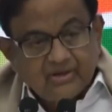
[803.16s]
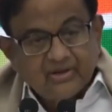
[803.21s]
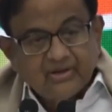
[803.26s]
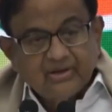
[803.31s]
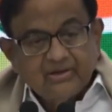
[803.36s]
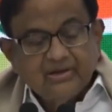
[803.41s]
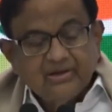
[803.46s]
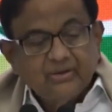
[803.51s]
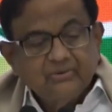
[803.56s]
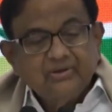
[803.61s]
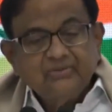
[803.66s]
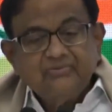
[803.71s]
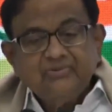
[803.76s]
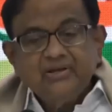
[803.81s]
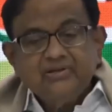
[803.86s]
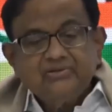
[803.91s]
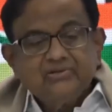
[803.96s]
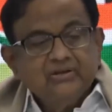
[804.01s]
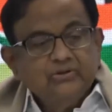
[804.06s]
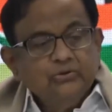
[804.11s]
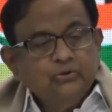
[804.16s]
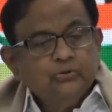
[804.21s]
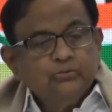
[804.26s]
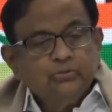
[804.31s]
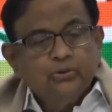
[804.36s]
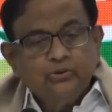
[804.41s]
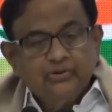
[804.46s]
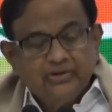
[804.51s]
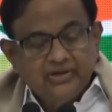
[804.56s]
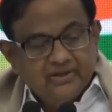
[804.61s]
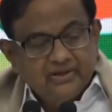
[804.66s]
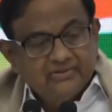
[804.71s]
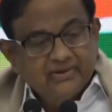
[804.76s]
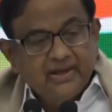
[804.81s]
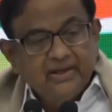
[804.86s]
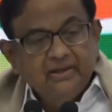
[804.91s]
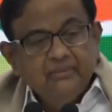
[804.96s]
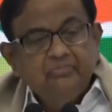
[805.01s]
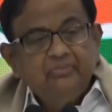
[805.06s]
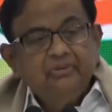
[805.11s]
Now they've raised a new bogey, the
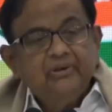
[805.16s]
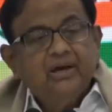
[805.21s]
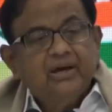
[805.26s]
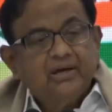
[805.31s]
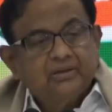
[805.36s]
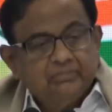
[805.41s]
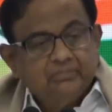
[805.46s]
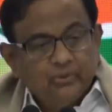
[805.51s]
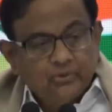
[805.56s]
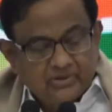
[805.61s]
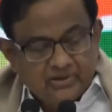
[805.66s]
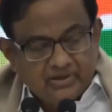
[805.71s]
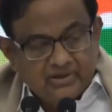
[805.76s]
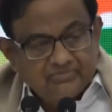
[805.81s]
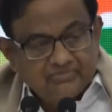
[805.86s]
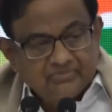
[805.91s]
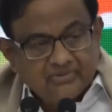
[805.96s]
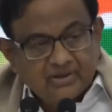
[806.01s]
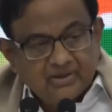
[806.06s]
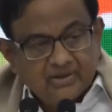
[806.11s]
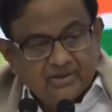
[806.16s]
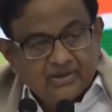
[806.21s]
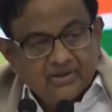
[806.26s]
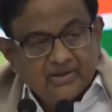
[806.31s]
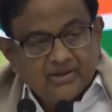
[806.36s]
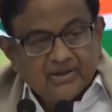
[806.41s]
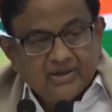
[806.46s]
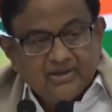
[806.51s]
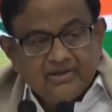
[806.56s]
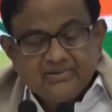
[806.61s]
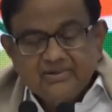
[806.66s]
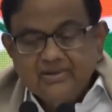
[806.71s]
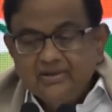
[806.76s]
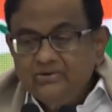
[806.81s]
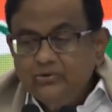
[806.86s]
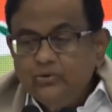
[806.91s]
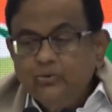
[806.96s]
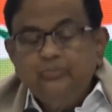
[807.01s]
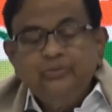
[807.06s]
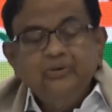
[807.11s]
NPR bogey, and said
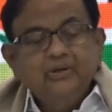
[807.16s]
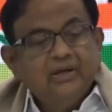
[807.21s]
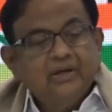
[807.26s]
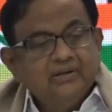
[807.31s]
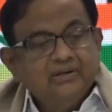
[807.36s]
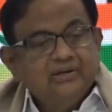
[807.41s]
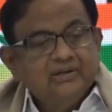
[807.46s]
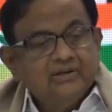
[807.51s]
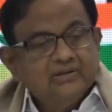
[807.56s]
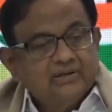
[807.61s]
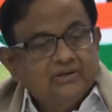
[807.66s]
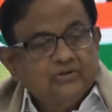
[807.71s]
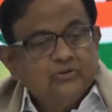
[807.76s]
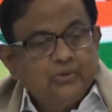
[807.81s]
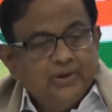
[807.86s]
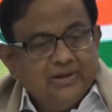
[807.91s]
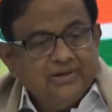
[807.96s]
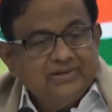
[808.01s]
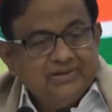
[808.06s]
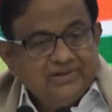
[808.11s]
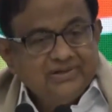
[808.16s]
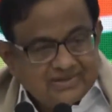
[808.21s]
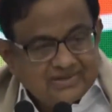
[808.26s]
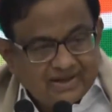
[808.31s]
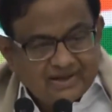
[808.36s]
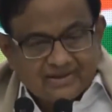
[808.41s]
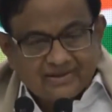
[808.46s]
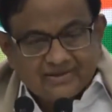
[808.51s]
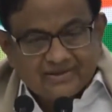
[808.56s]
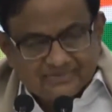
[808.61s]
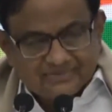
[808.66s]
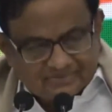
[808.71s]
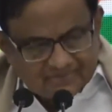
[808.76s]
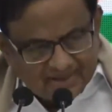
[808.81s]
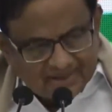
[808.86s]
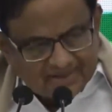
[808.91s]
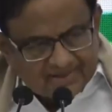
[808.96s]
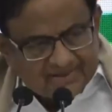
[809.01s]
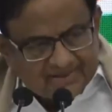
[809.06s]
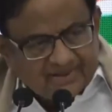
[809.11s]
UPA did it in 2010.
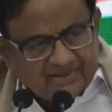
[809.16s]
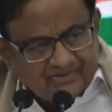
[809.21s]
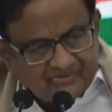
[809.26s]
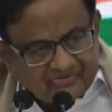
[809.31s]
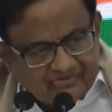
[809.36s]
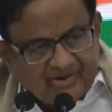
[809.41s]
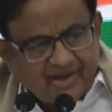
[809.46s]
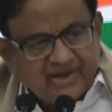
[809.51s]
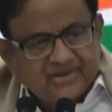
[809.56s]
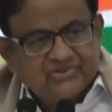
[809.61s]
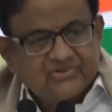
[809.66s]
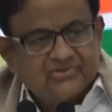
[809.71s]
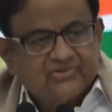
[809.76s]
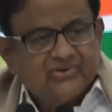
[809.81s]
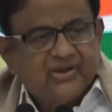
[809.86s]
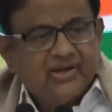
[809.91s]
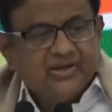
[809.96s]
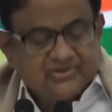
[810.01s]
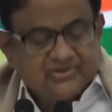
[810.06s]
Let's get the facts right.